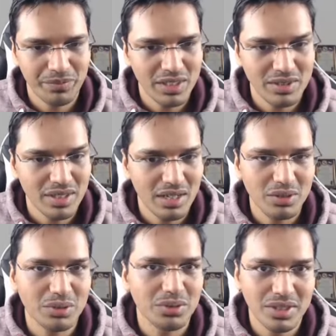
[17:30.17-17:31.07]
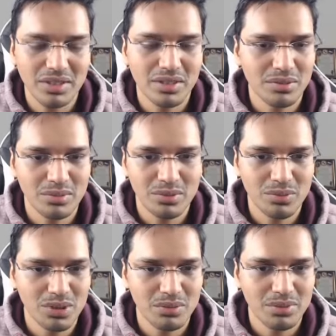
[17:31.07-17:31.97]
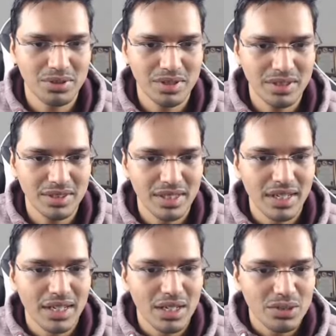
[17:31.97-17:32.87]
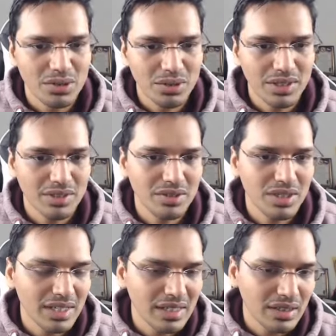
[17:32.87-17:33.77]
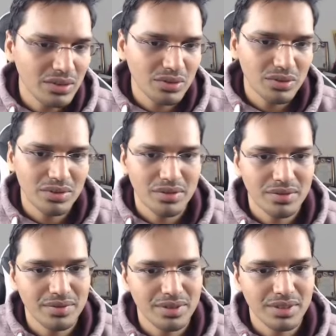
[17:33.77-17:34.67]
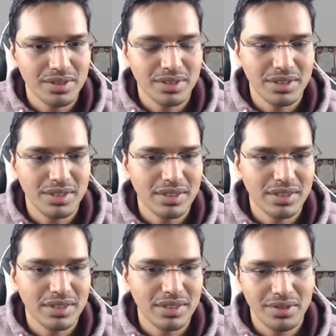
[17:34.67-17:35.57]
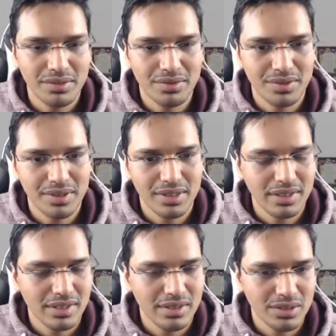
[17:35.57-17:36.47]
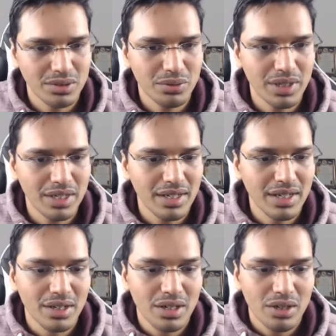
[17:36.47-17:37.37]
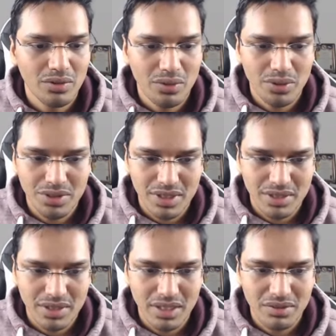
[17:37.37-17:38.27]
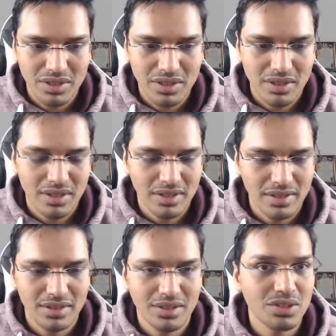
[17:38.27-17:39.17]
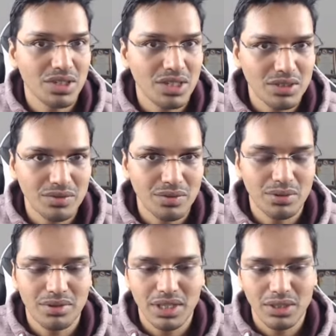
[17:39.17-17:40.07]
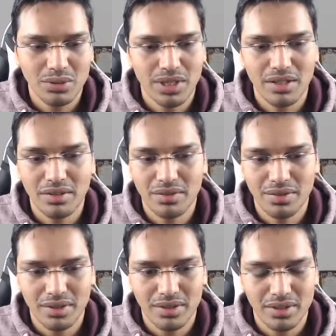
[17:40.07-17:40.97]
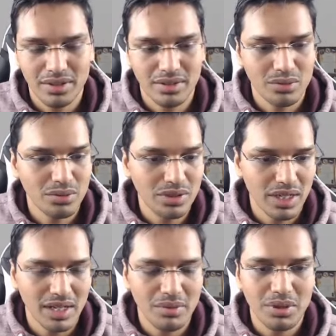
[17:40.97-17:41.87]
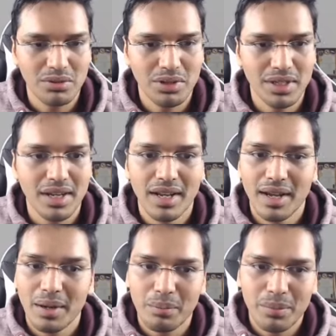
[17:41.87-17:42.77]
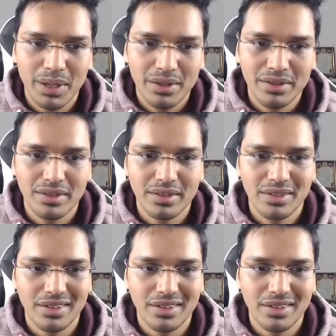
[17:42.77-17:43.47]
it's hard to see this move, bishop e6. So he's taking control of d5 square. Of course, he is giving the chance for white to have rook ab1, but